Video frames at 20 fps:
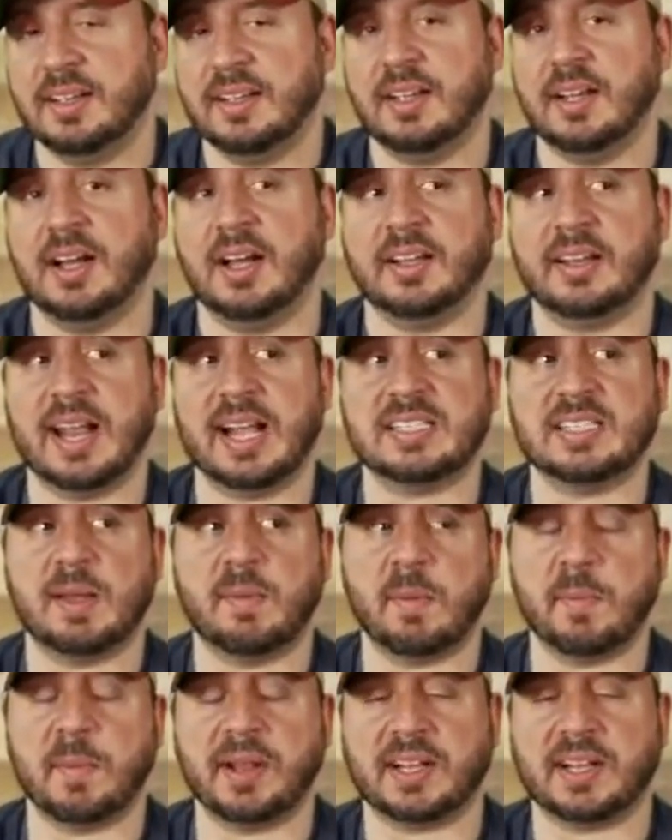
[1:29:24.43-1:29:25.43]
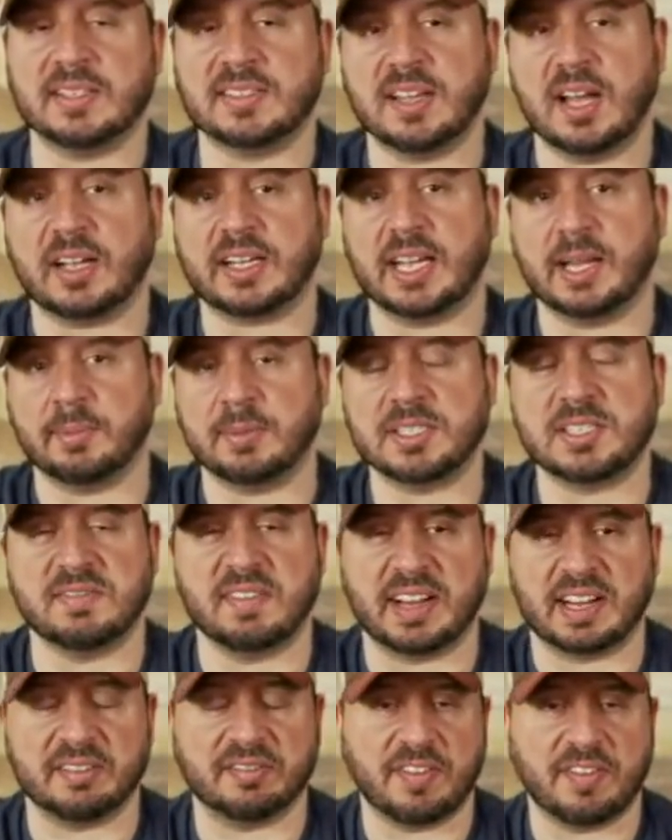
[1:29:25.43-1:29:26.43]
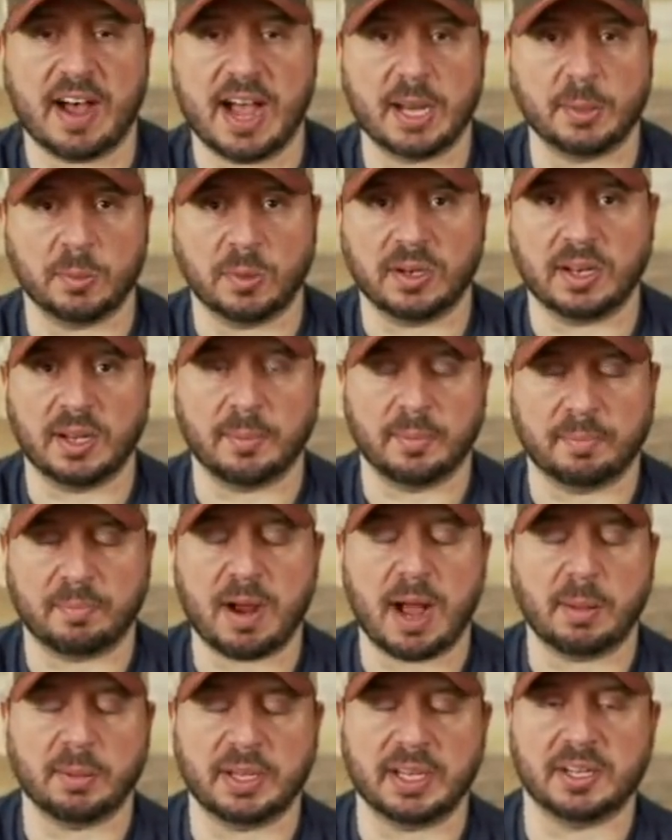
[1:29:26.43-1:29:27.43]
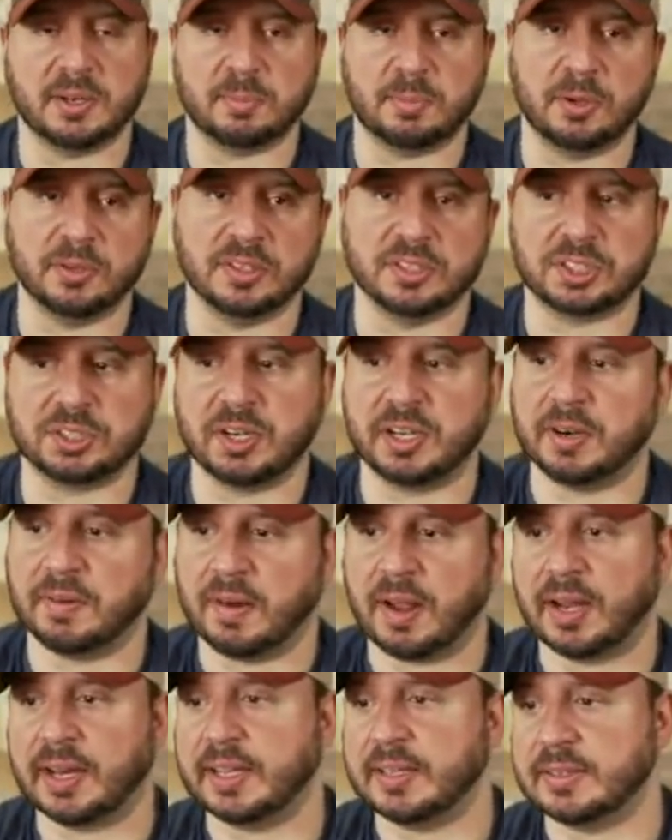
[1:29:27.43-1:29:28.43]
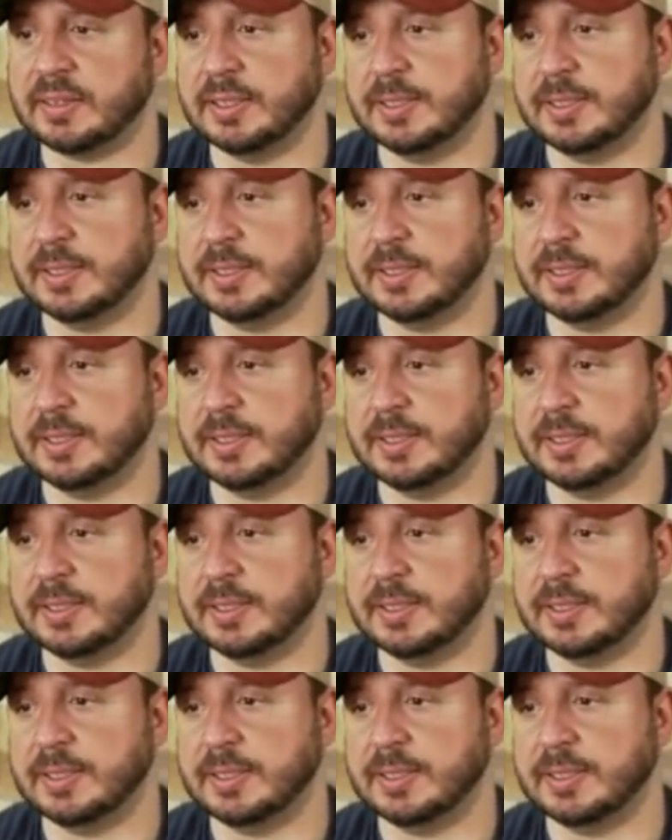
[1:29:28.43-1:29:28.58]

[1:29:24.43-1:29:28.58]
Uh, next time I'm in Kentucky, I'm gonna see if I can find one. I'm probably gonna pull the trigger on it